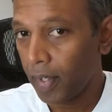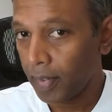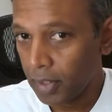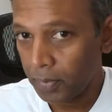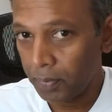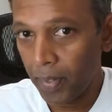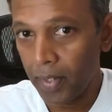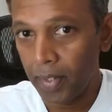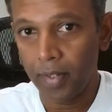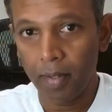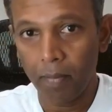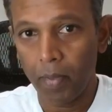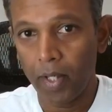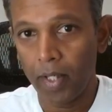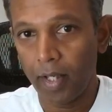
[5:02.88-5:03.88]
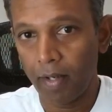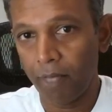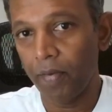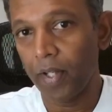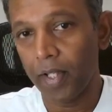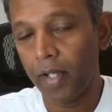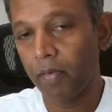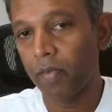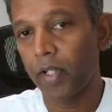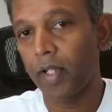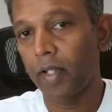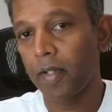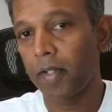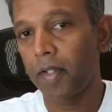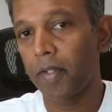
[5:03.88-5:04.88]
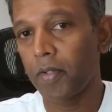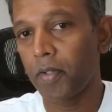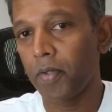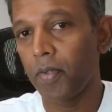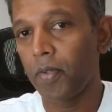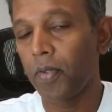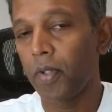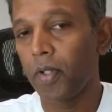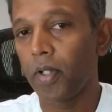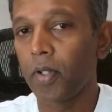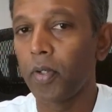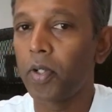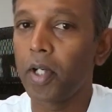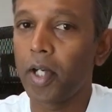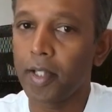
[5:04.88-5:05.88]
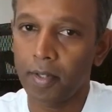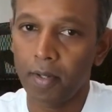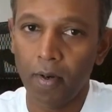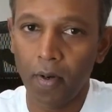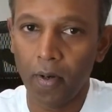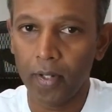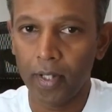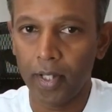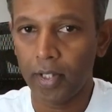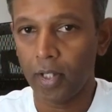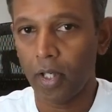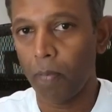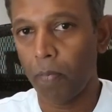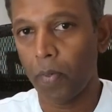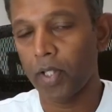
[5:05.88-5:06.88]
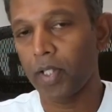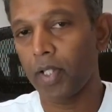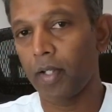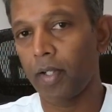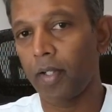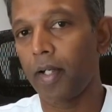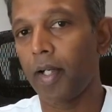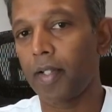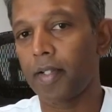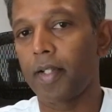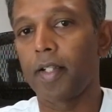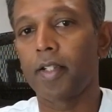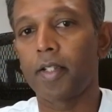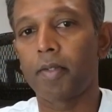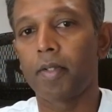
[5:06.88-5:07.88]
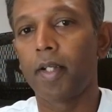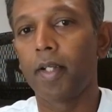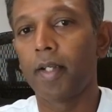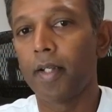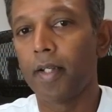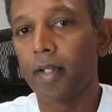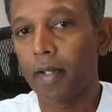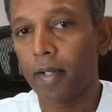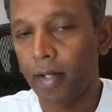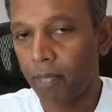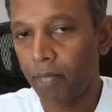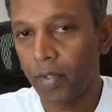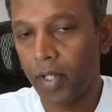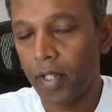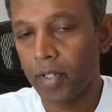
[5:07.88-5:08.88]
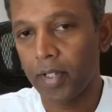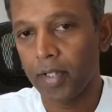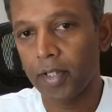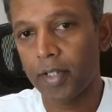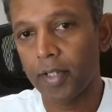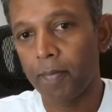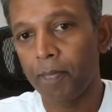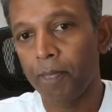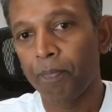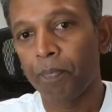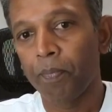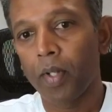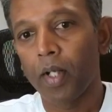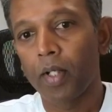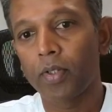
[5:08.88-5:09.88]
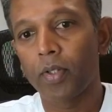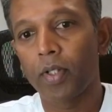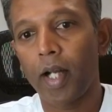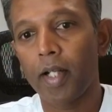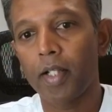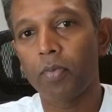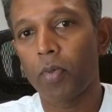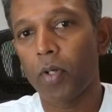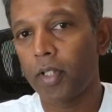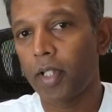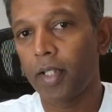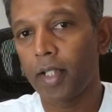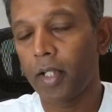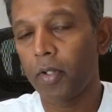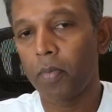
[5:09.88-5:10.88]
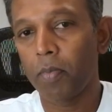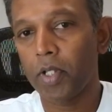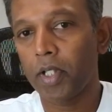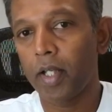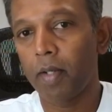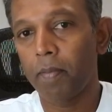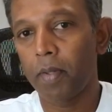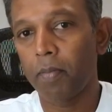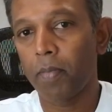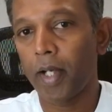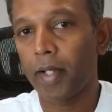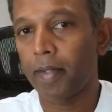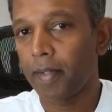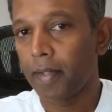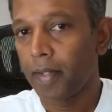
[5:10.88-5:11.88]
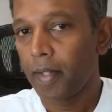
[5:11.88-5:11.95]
spend the money effectively to utilize all these operational excellence configurations. So that is one thing that you must keep in mind.